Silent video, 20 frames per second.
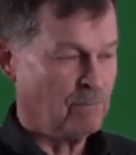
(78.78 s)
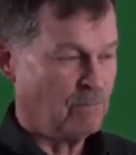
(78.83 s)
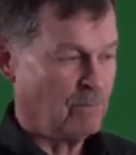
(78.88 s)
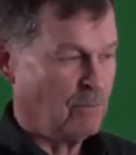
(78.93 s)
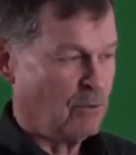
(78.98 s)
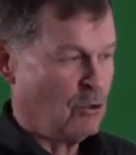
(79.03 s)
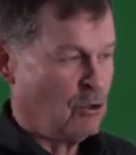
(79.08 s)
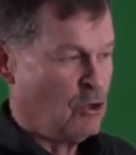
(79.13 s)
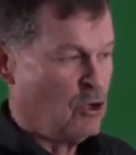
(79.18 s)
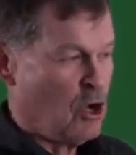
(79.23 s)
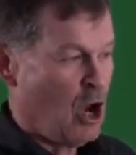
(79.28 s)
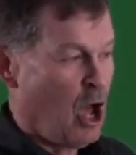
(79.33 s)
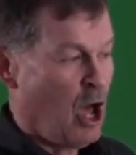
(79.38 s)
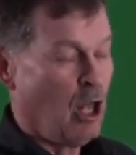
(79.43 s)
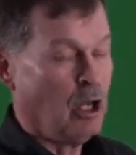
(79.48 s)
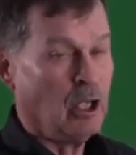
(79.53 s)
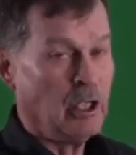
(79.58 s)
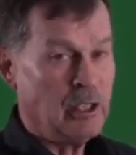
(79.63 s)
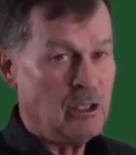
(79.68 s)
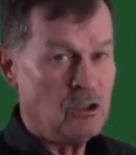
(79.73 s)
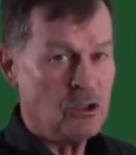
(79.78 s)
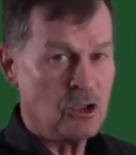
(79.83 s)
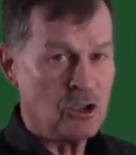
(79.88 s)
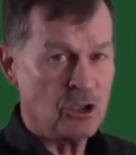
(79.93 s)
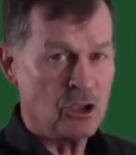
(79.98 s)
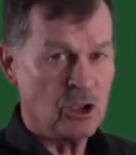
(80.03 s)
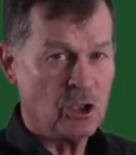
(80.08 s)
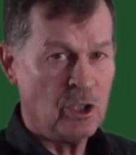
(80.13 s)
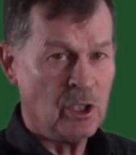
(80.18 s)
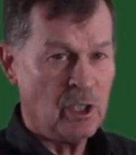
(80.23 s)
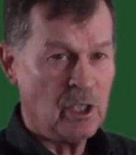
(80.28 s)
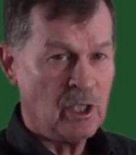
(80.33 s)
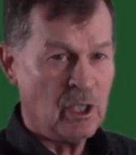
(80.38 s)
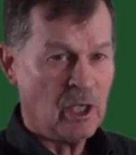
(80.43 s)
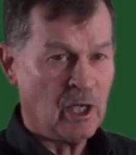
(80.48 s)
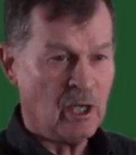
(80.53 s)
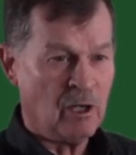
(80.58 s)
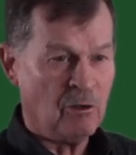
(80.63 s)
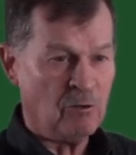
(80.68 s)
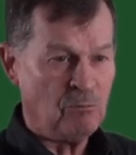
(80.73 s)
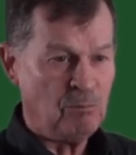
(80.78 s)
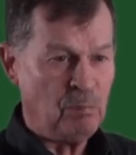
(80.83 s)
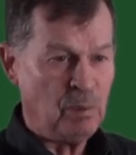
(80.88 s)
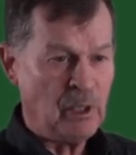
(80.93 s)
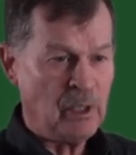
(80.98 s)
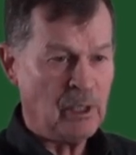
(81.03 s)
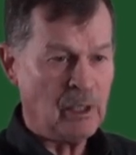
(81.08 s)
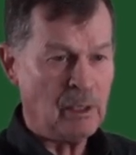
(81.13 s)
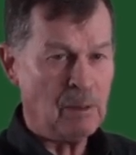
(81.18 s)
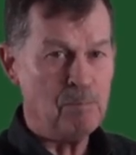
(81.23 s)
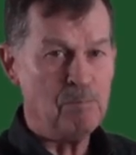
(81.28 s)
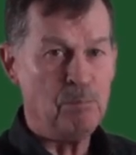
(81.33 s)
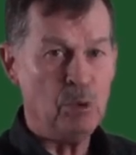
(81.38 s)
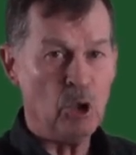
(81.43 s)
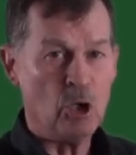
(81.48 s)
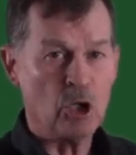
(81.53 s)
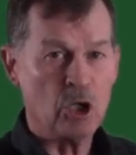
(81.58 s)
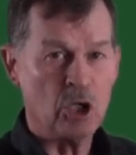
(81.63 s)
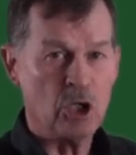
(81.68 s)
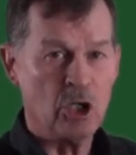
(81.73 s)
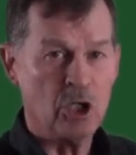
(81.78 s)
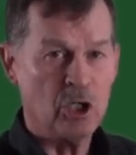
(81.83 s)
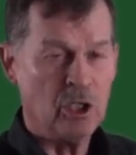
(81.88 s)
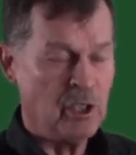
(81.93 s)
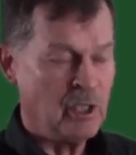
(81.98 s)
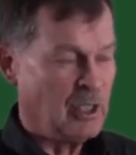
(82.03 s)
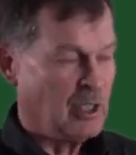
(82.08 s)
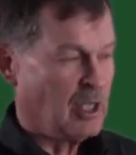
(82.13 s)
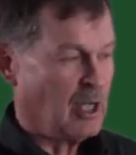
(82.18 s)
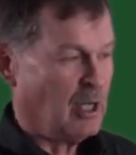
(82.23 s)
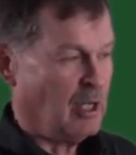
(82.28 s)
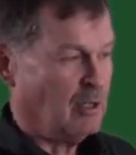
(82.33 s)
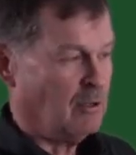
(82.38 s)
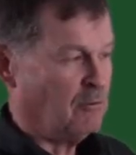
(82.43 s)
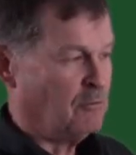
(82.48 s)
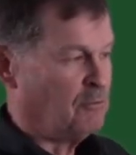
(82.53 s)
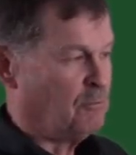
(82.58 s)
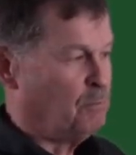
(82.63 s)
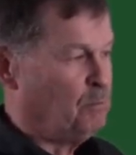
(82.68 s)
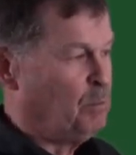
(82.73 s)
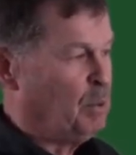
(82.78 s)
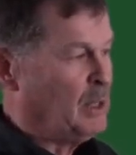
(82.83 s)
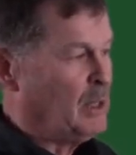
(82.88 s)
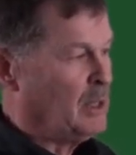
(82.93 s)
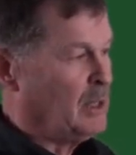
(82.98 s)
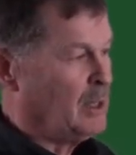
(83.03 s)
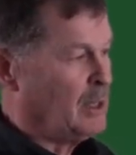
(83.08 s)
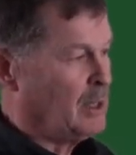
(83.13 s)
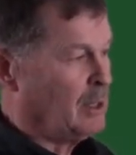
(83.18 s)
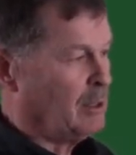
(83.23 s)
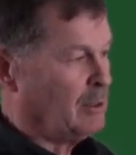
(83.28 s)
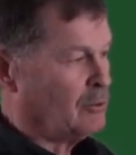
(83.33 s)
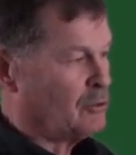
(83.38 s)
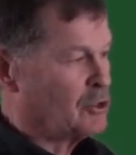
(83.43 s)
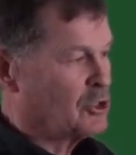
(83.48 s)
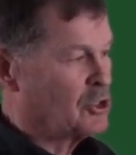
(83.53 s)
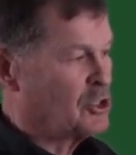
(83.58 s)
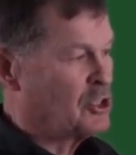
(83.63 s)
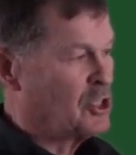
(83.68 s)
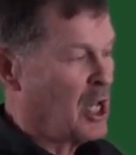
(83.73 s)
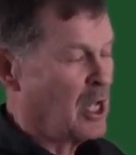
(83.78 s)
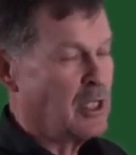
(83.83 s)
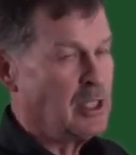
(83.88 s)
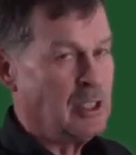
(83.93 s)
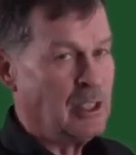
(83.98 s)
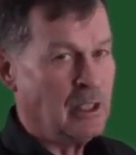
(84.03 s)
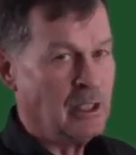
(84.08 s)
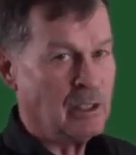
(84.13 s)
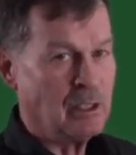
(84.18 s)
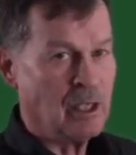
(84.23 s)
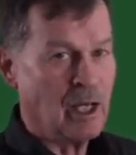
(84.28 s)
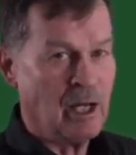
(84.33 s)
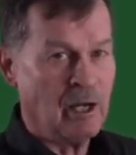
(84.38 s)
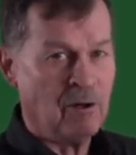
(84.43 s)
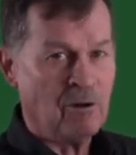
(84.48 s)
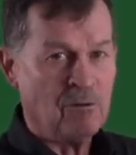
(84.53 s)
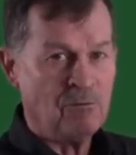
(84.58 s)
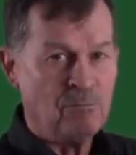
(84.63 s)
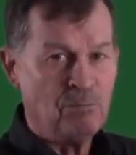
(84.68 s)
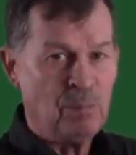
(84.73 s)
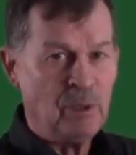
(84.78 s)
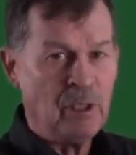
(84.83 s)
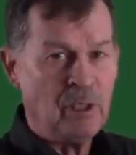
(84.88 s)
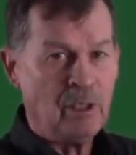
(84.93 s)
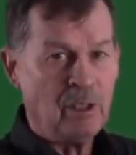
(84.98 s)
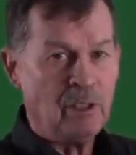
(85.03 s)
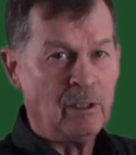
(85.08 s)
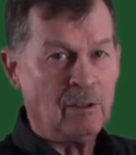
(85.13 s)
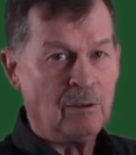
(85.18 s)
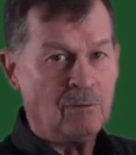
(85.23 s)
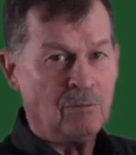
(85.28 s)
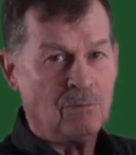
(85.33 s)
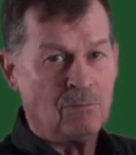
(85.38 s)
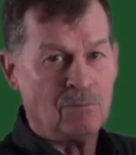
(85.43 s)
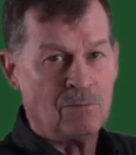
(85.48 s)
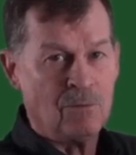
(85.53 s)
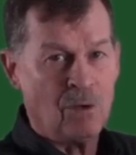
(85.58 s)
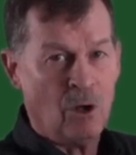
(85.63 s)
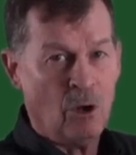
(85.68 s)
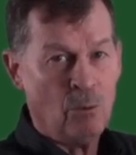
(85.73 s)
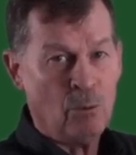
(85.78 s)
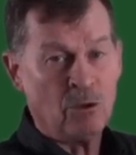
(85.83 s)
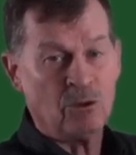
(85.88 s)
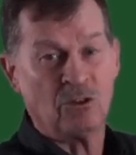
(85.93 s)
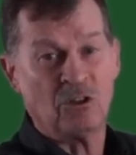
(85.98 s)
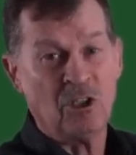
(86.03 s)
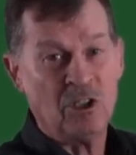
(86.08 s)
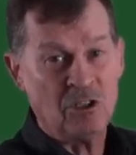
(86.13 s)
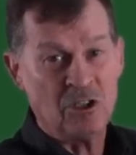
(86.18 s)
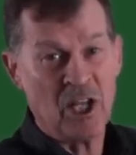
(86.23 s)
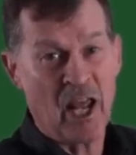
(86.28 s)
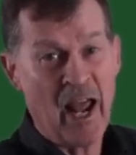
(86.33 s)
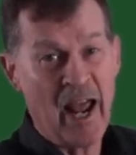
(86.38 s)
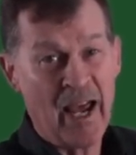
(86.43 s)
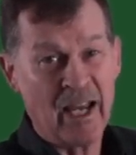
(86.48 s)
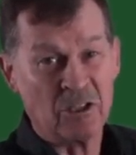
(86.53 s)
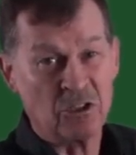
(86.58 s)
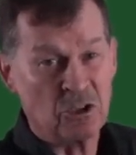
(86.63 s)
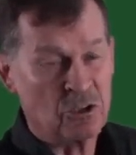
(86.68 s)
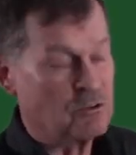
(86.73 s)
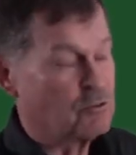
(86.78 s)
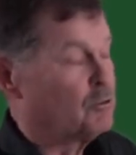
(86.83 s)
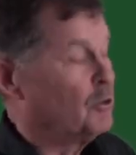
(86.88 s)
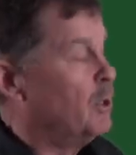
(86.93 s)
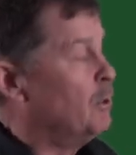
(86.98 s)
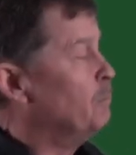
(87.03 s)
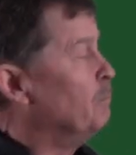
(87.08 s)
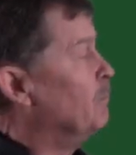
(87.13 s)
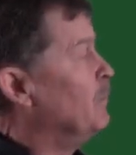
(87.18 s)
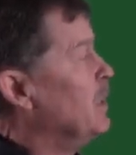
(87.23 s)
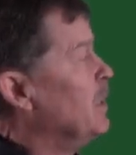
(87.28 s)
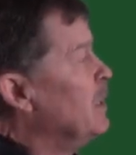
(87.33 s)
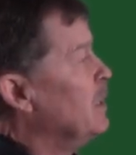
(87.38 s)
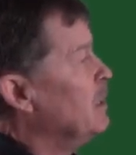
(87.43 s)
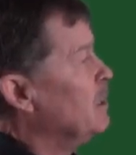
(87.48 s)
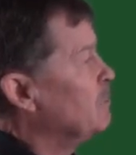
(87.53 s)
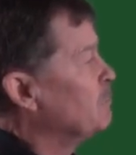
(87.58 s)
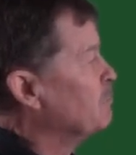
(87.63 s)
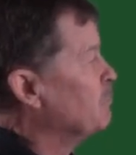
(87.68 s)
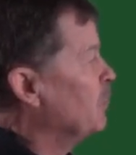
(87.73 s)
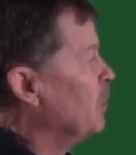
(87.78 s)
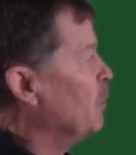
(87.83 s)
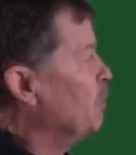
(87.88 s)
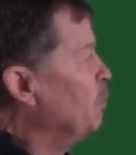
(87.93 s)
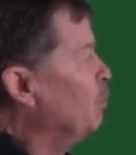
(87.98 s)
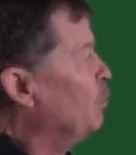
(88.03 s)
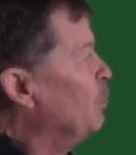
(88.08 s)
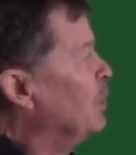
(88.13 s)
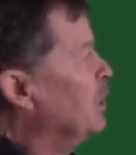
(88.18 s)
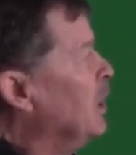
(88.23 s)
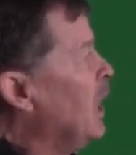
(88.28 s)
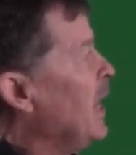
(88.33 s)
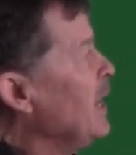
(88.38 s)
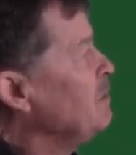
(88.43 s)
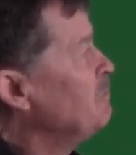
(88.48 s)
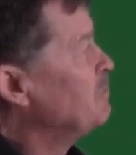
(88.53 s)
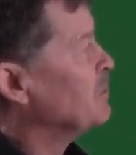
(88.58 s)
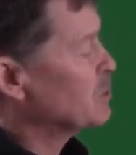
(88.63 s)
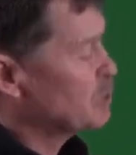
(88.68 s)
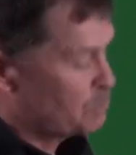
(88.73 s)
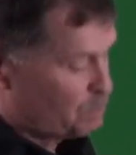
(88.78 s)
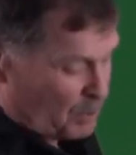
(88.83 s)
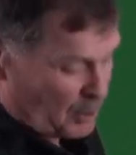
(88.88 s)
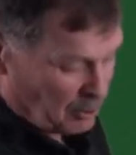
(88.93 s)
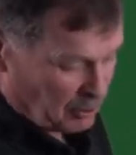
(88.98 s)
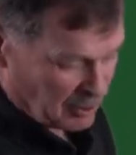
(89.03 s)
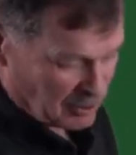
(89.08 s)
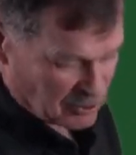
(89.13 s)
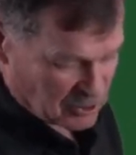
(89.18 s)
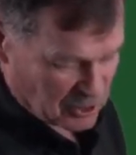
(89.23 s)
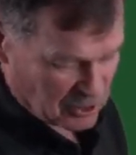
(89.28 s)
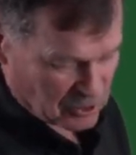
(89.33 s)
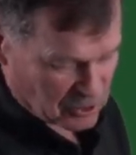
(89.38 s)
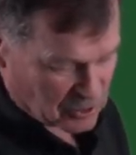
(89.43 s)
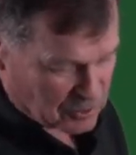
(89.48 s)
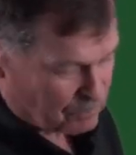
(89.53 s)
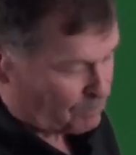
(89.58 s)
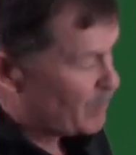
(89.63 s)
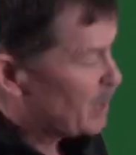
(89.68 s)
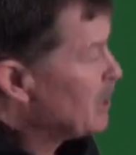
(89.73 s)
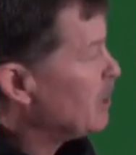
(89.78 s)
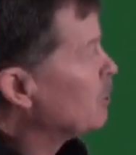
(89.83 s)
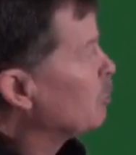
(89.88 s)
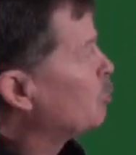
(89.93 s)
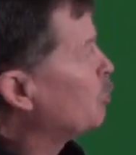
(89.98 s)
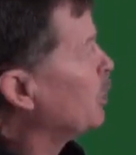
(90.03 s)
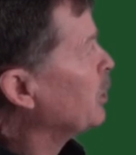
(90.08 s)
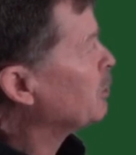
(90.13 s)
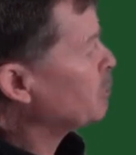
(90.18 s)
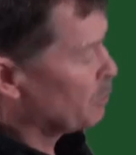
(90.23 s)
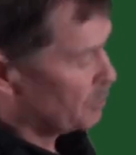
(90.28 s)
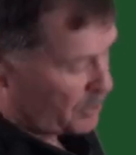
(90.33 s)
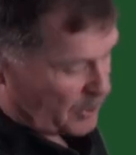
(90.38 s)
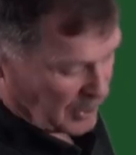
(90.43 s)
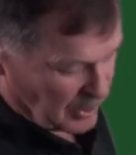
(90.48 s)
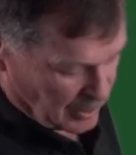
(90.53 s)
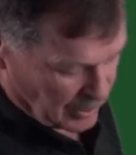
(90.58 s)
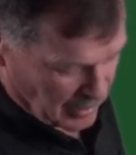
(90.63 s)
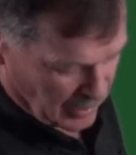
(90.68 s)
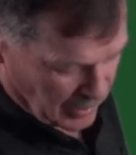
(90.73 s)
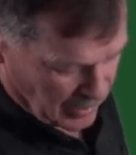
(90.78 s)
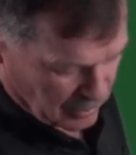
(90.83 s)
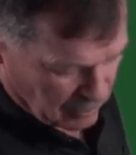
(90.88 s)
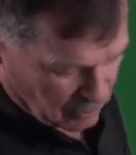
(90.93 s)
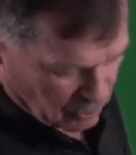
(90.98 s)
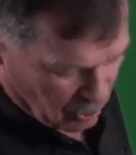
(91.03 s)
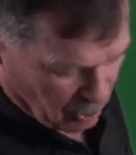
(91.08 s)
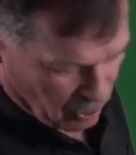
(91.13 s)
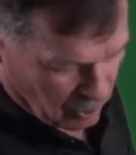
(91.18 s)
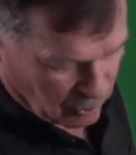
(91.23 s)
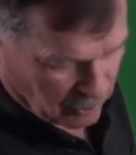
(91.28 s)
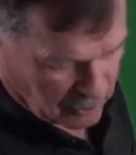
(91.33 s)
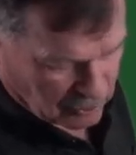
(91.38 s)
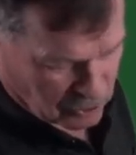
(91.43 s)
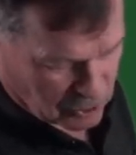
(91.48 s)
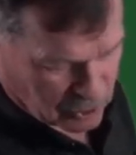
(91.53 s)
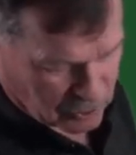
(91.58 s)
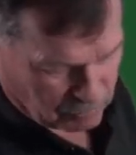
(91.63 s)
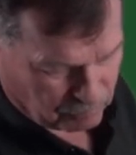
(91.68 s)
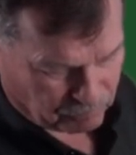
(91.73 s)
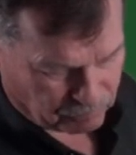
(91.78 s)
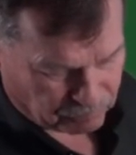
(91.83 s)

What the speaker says: knowledge, of being book, of being studying, of being almost detached from life experiences. Critical thinking and knowledge.